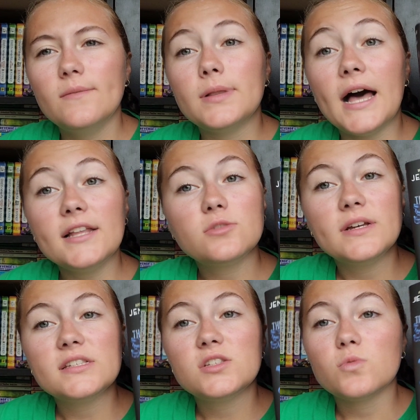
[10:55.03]
Plot
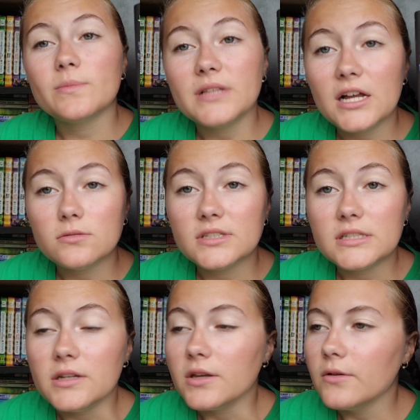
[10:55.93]
twists were plot
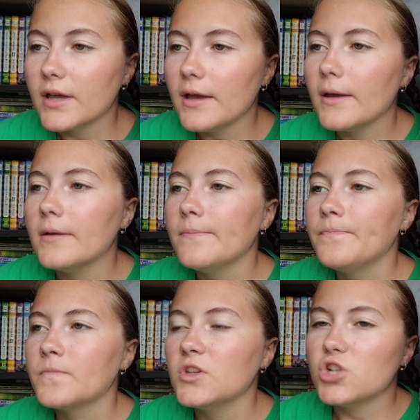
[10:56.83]
twisting, okay?
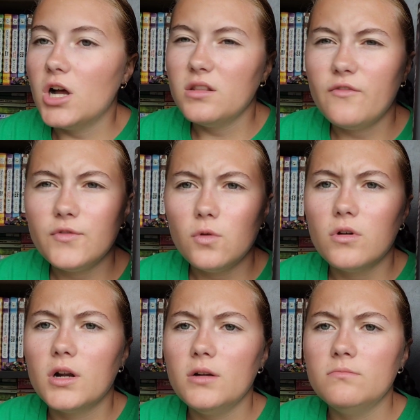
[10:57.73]
Jaw on the
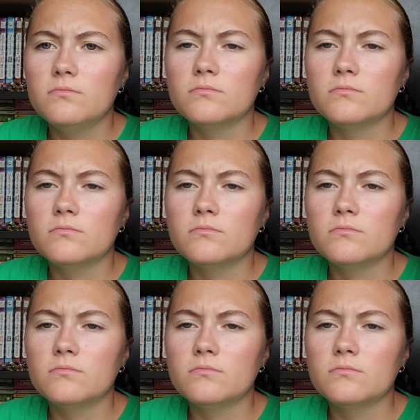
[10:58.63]
floor.